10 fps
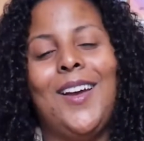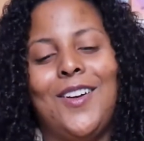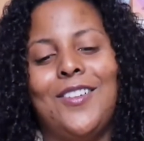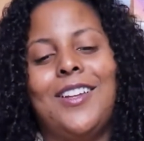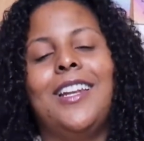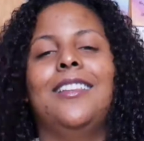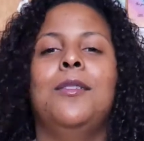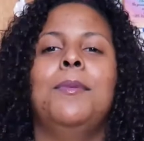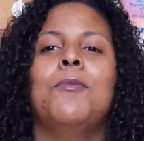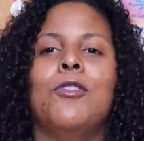We're going to get a
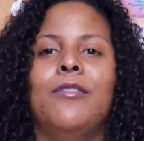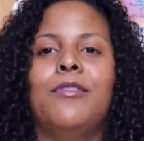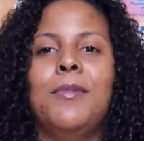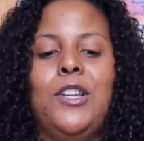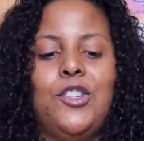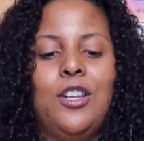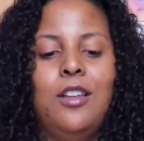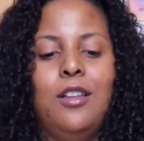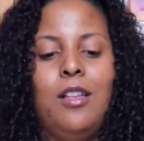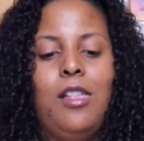little bit more information.
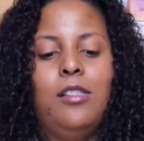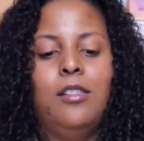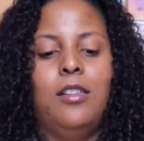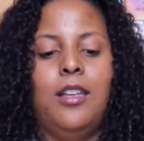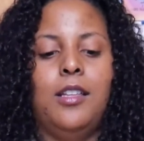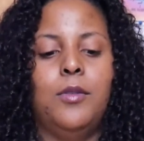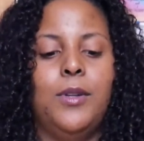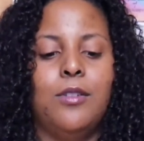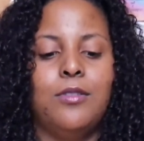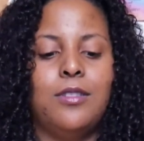And then
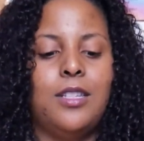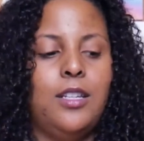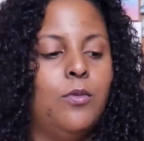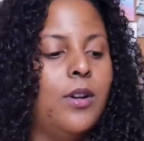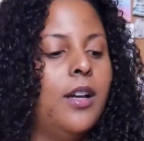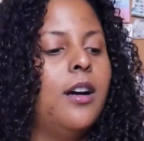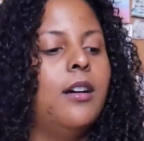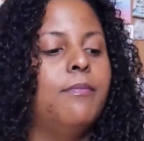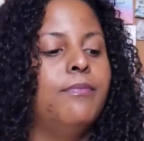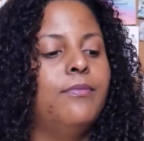we're going to see what
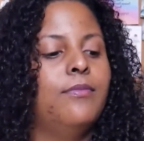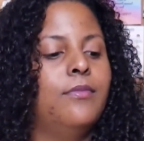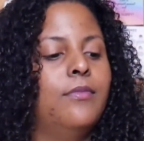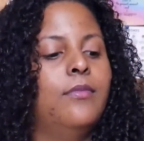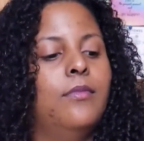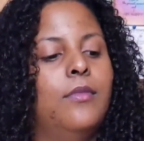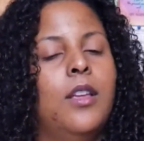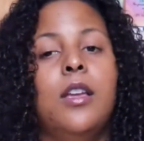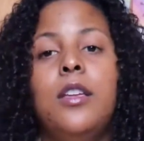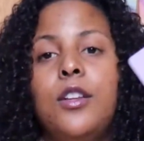
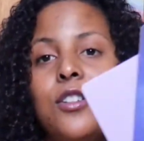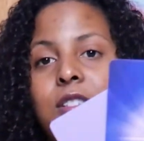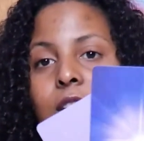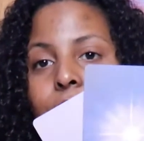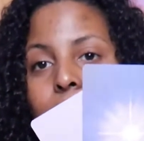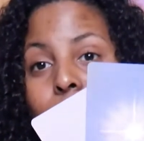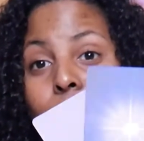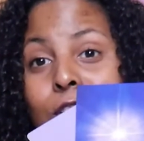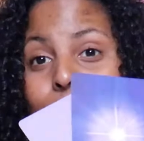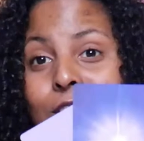your self-care
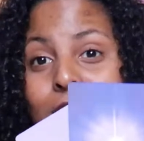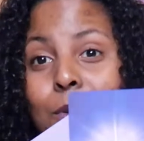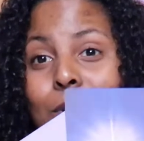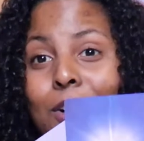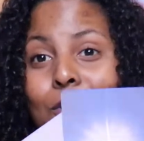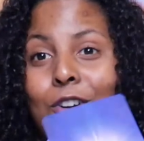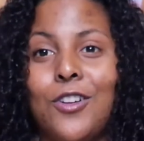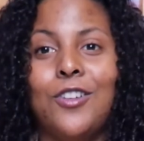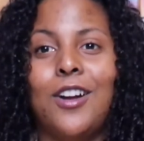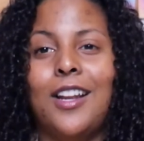card and your Lightworker
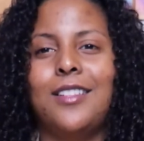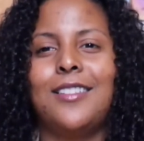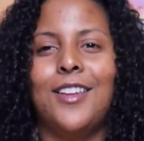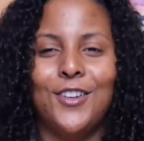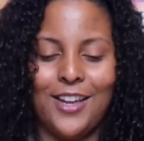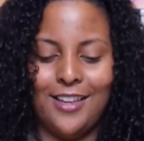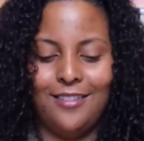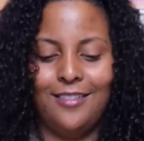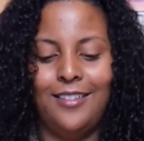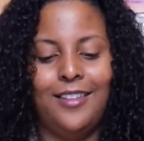Oracle got to say, okay?
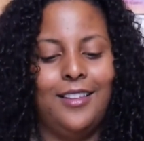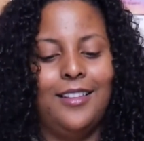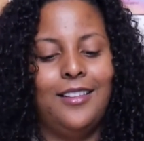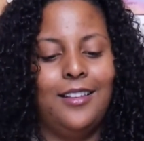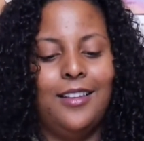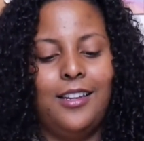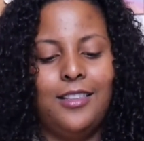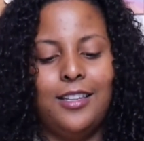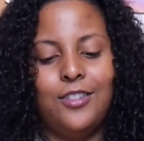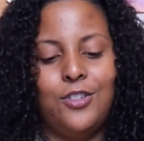
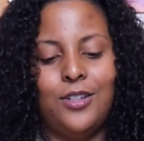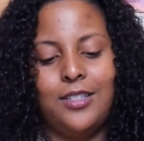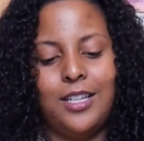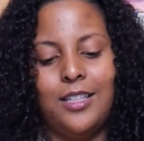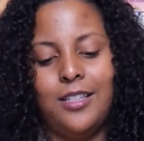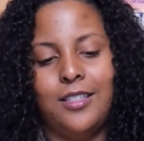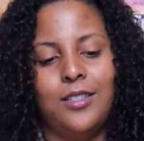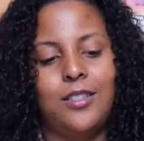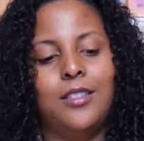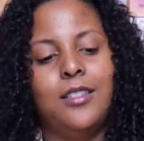Anything else you can tell
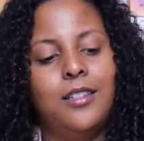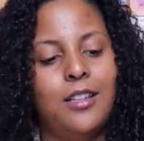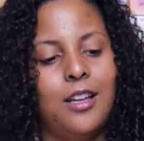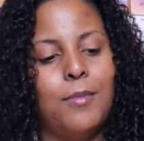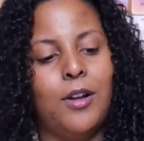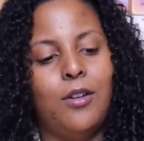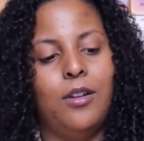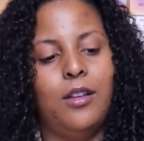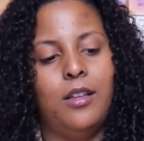us about?